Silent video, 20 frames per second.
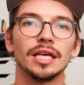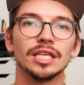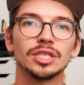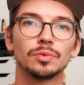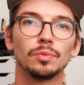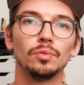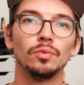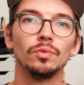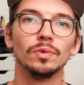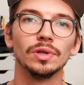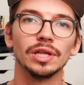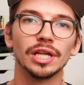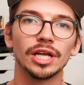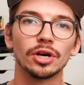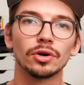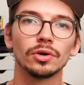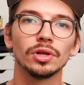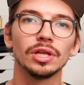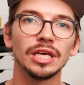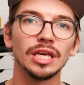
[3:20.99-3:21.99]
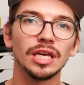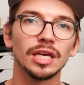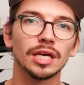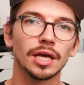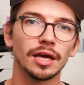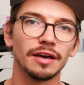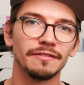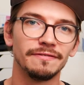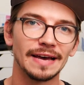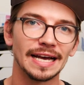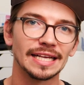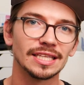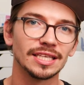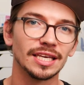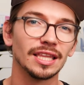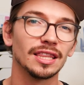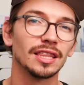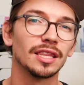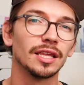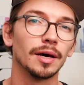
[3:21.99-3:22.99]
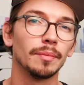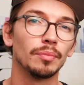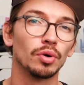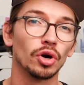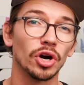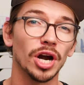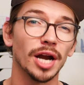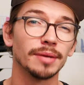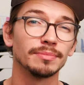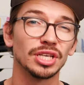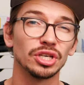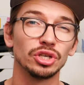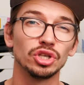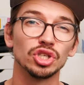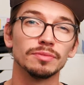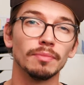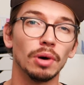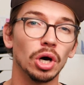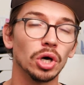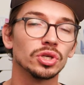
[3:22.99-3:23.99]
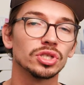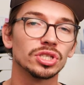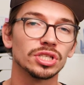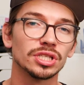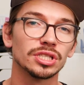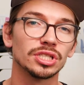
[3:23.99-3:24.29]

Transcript: It's literally affecting the programs I use most.